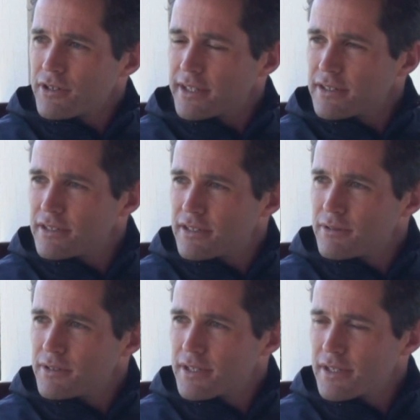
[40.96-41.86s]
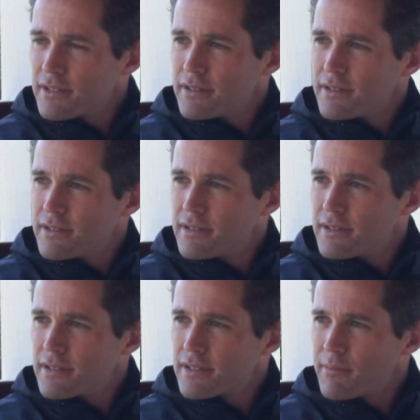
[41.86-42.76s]
What attracted you to it as a
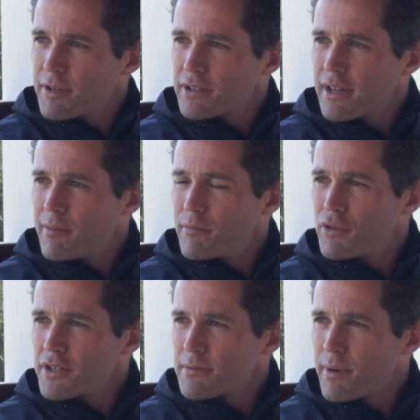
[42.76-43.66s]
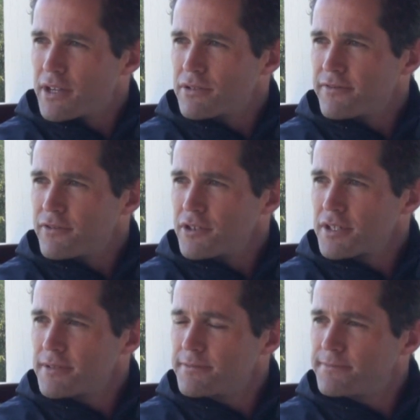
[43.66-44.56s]
as someone to come on board as a patron
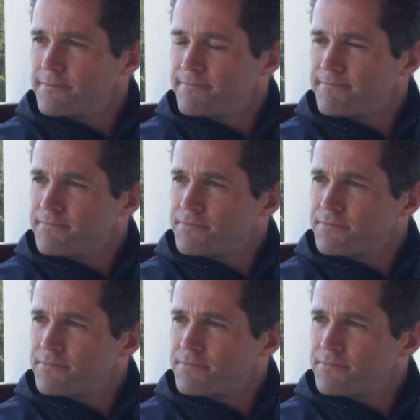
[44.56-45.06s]
for us? Yeah,